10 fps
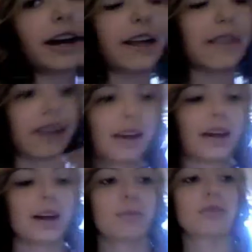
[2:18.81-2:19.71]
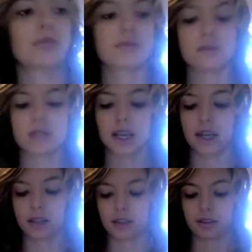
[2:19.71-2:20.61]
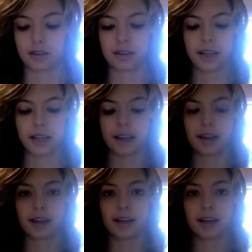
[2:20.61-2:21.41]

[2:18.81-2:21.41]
And then I'm just using an